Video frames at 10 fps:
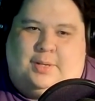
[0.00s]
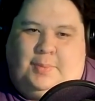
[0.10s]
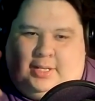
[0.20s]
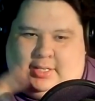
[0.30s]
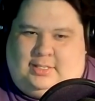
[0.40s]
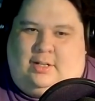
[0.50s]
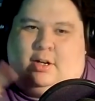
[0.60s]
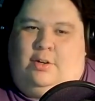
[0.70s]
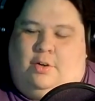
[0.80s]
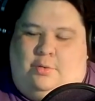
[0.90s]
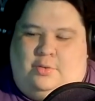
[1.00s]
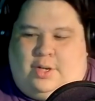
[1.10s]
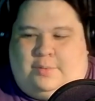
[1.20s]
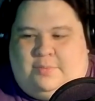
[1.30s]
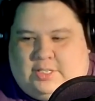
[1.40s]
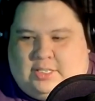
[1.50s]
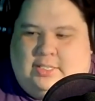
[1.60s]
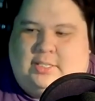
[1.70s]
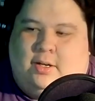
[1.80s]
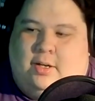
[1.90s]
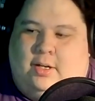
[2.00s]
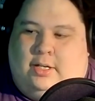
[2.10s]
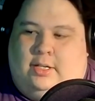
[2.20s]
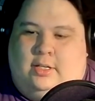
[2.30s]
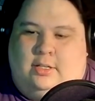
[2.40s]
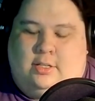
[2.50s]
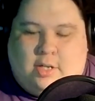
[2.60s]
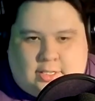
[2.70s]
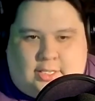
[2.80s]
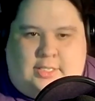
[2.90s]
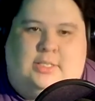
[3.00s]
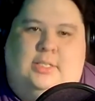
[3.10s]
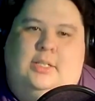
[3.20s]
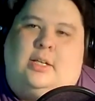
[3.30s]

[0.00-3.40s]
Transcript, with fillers: because our overemphasis on darkness